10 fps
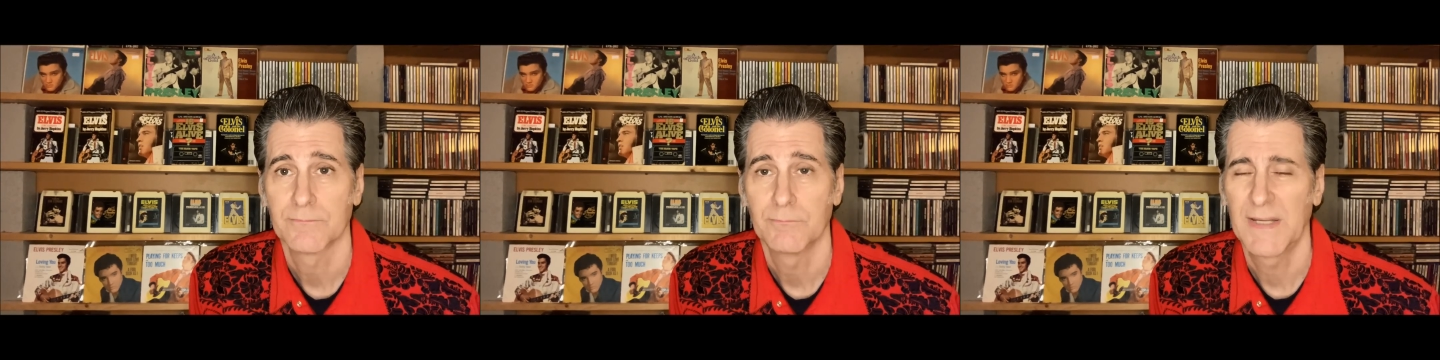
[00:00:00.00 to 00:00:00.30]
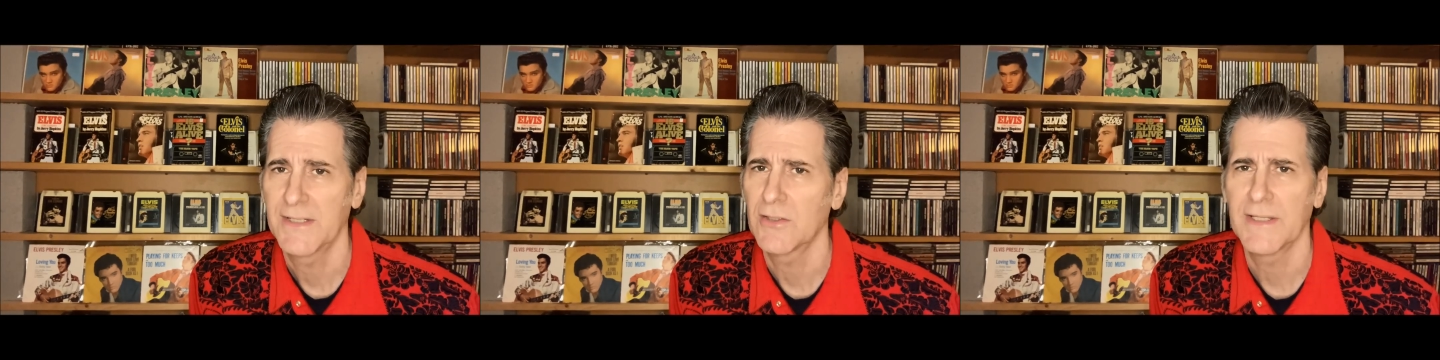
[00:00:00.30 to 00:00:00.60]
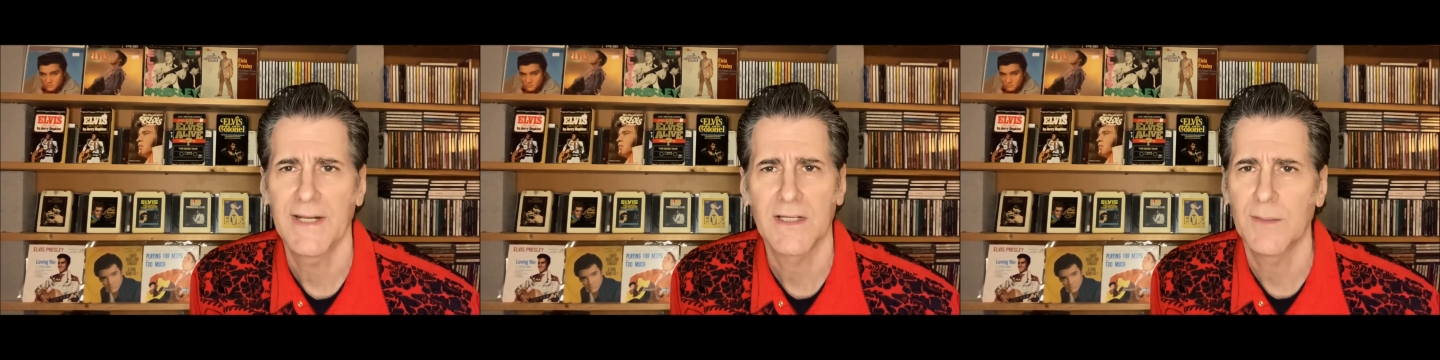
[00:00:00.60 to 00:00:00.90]
Man, he
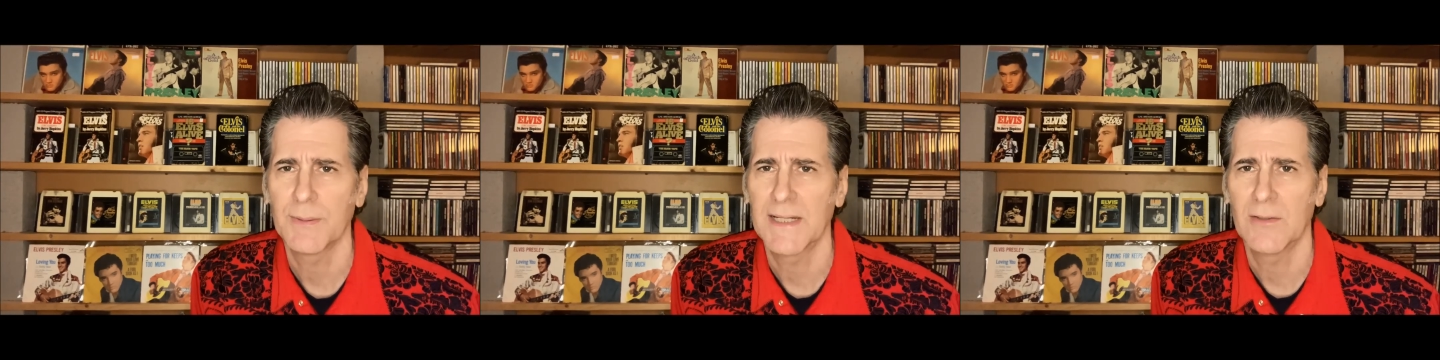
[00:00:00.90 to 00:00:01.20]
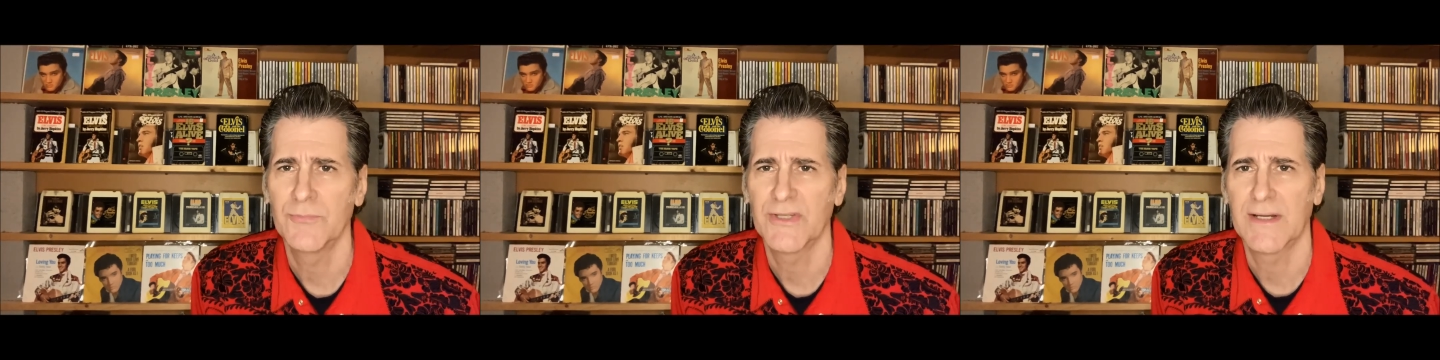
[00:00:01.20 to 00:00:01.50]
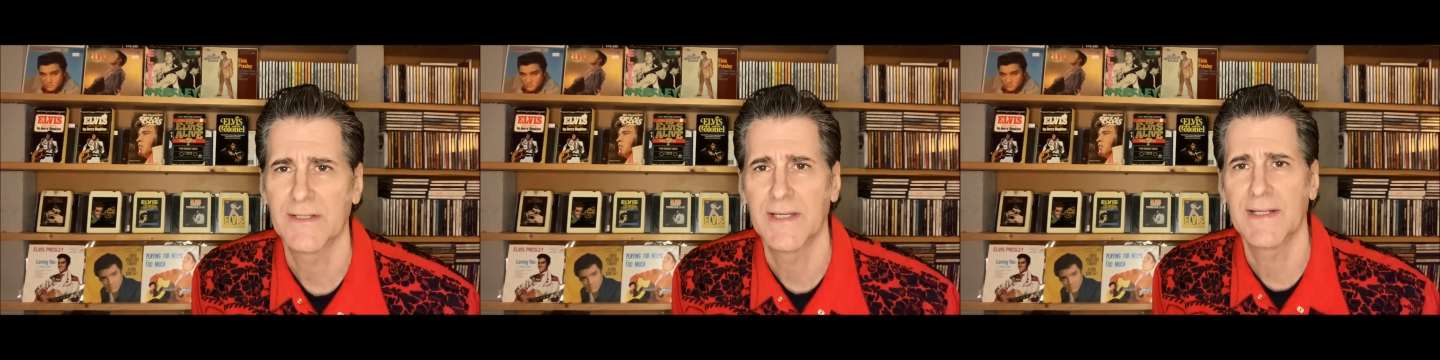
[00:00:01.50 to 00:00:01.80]
only had a couple of albums
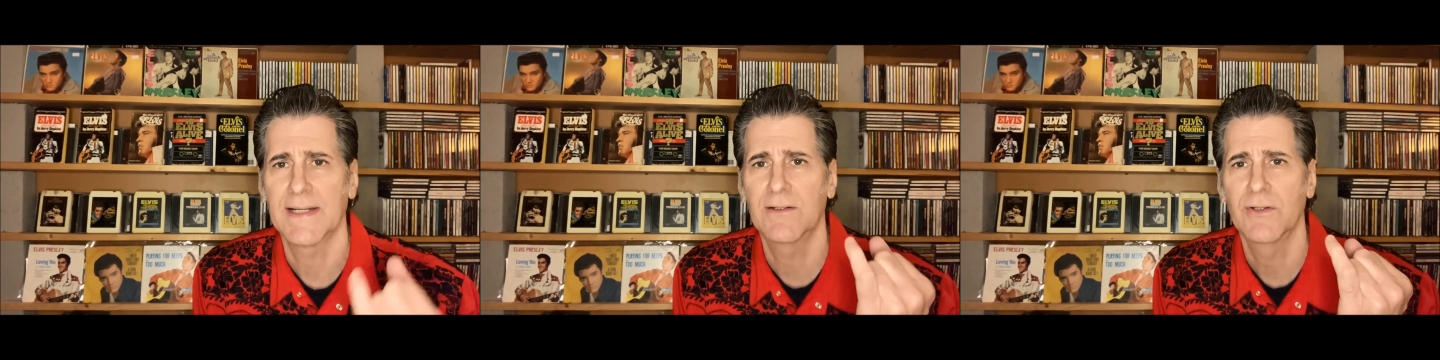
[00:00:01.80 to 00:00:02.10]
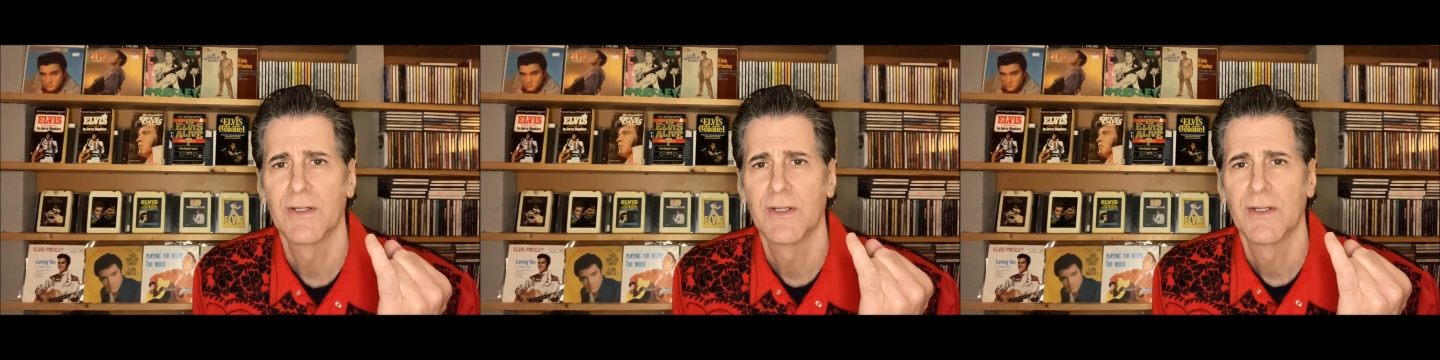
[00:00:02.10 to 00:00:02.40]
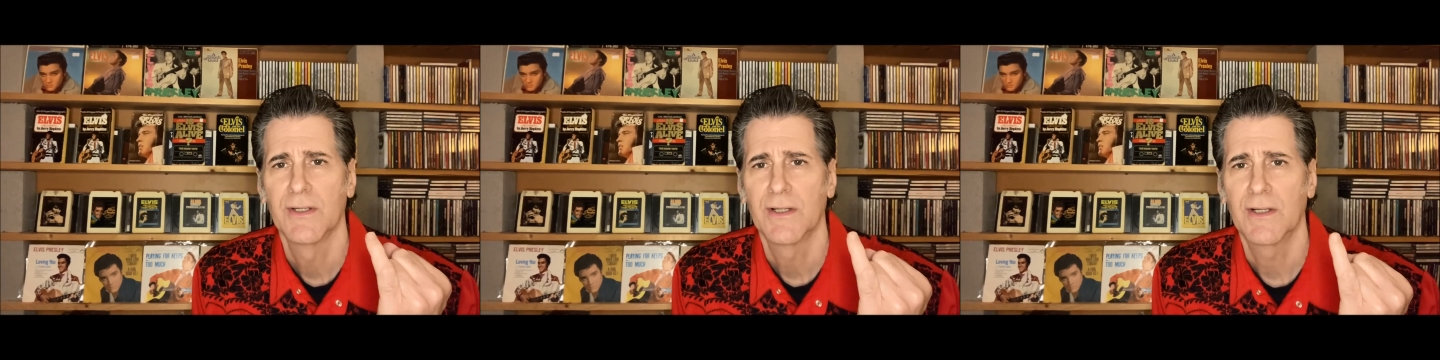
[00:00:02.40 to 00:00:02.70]
out. He had out
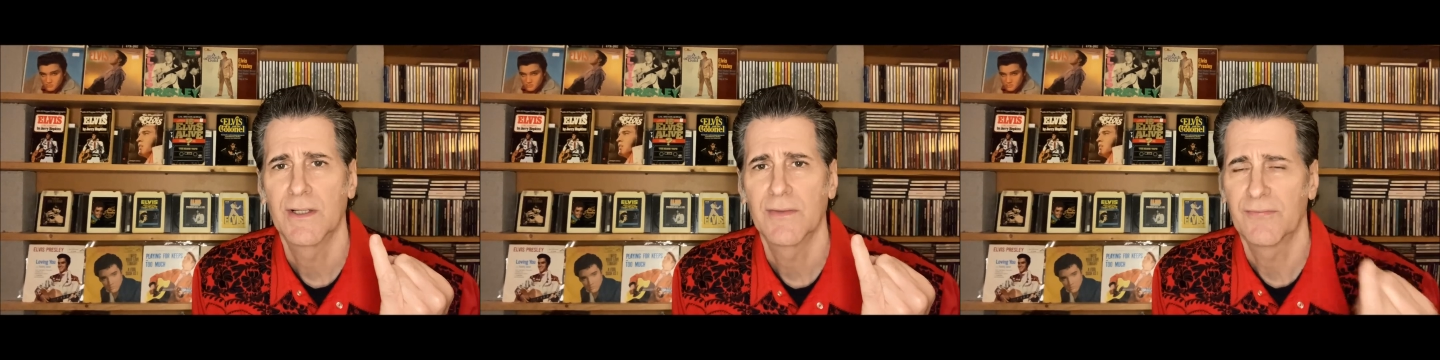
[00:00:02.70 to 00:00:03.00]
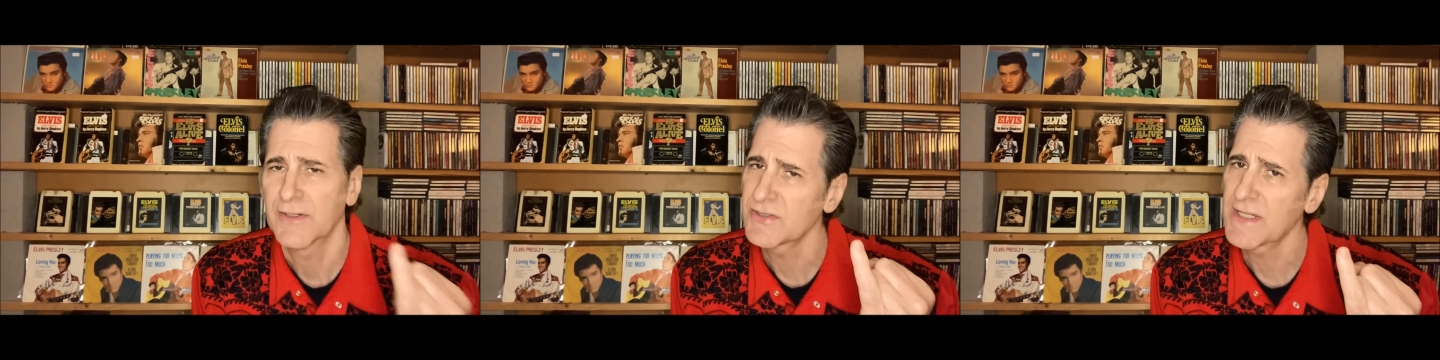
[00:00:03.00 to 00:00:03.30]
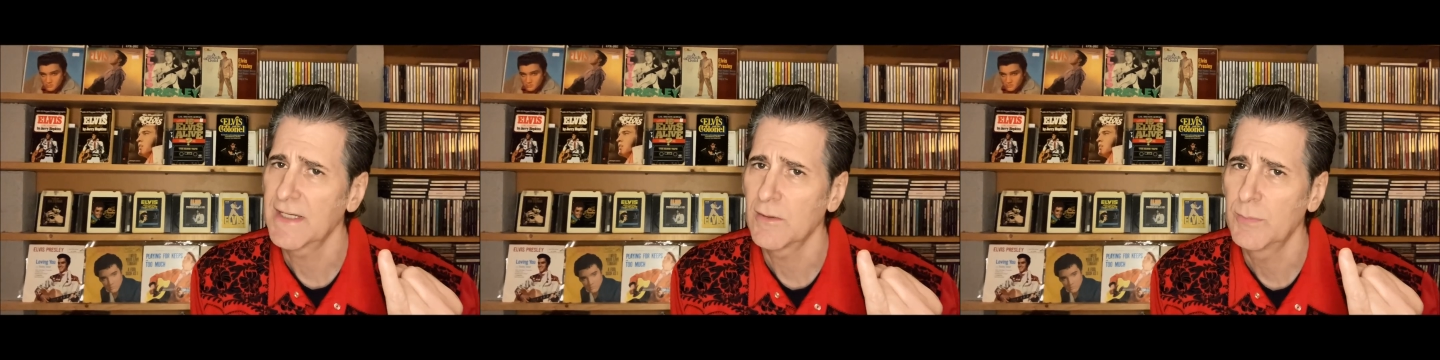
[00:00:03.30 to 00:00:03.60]
the first
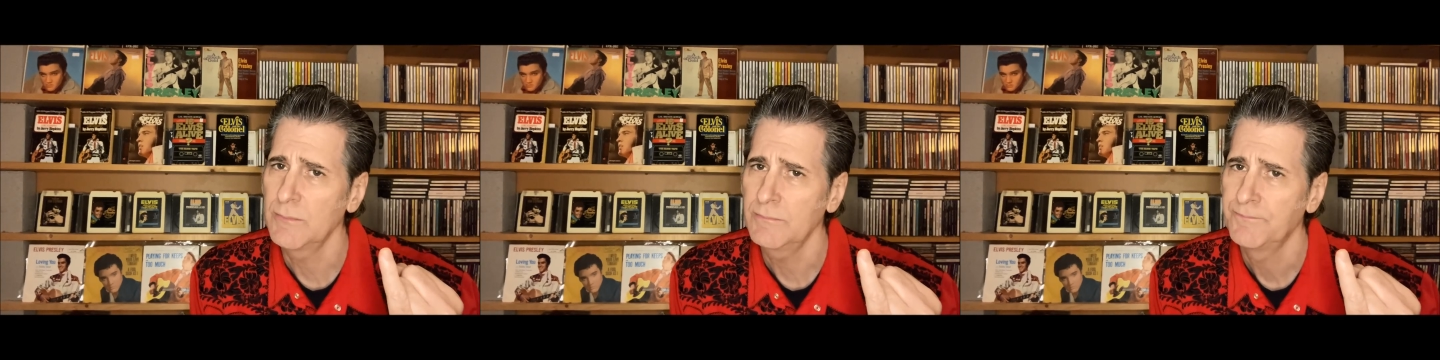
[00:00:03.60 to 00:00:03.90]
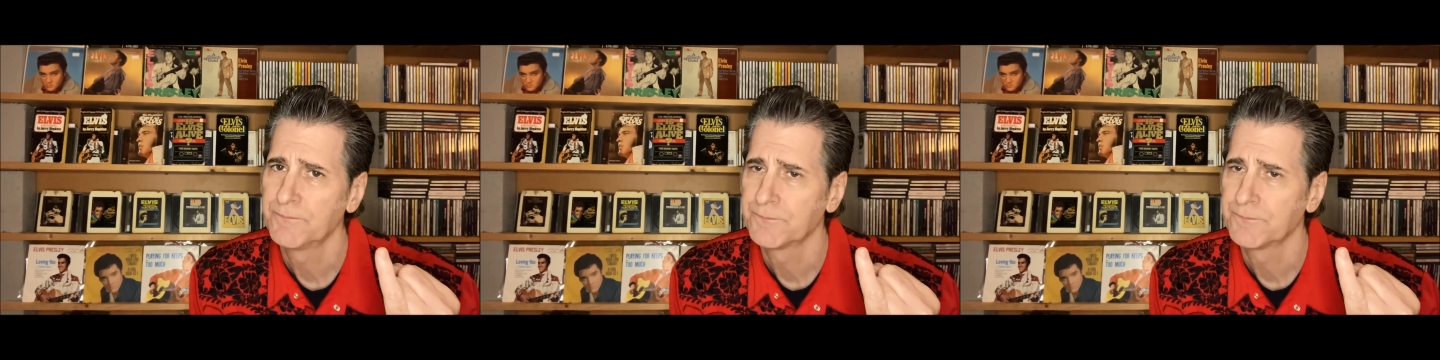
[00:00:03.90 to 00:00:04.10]
album,